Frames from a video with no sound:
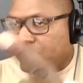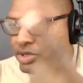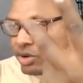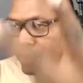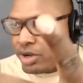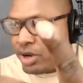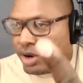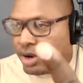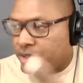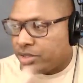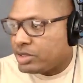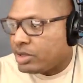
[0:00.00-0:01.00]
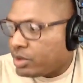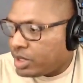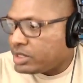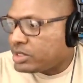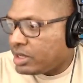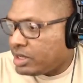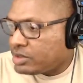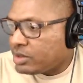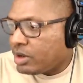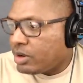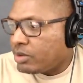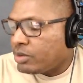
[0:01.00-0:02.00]
Or cars. Oh,
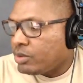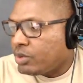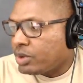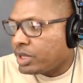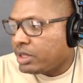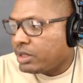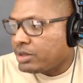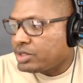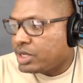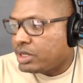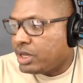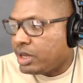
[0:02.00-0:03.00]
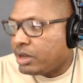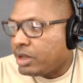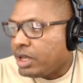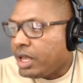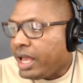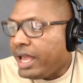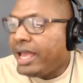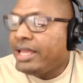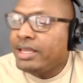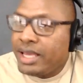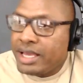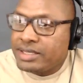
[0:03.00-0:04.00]
Will Killer's in there.
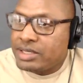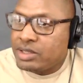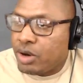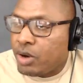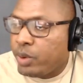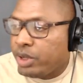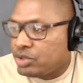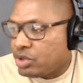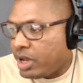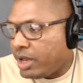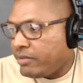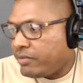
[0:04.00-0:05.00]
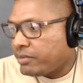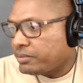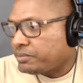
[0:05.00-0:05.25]
And yes, it's all-wheel drive.